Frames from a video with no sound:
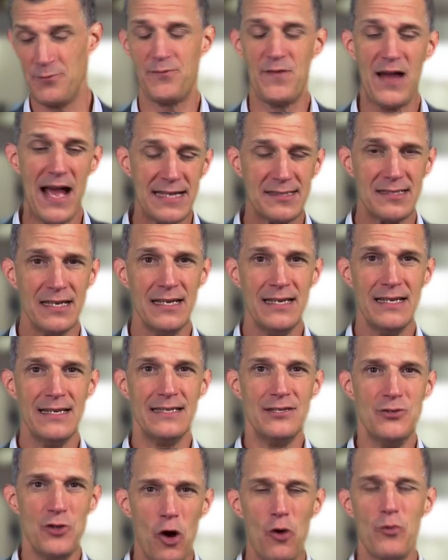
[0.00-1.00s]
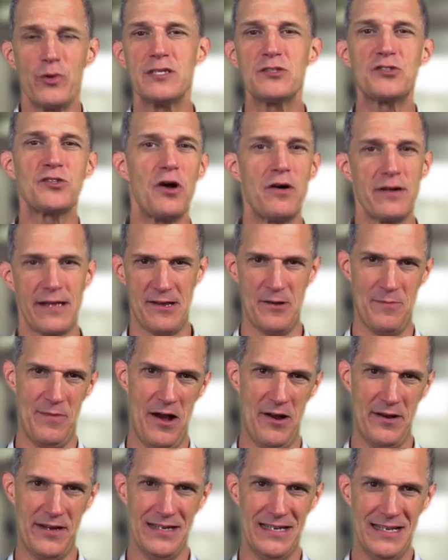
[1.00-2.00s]
In fact, no one is talking
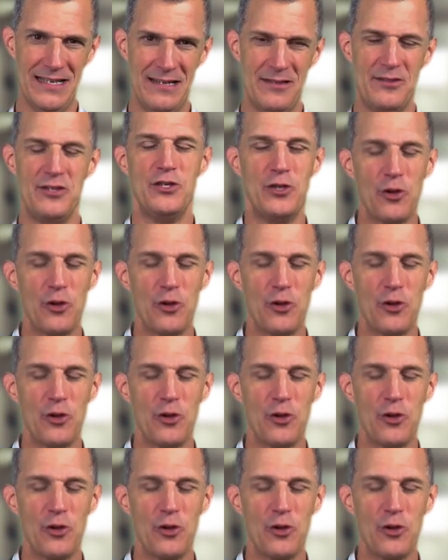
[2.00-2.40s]
about it.